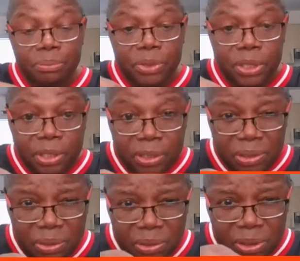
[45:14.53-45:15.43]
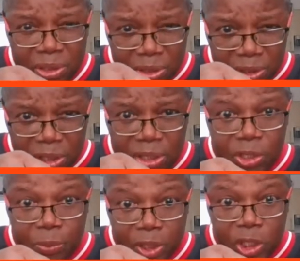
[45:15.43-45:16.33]
take a little
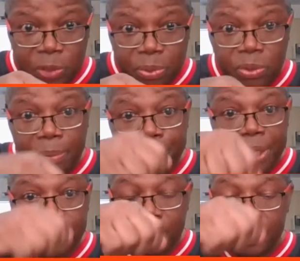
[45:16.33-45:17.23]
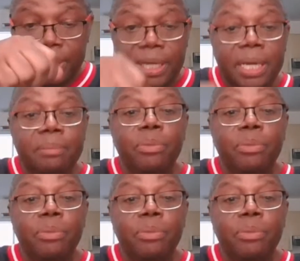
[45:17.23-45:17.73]
teaspoon and mix it in there.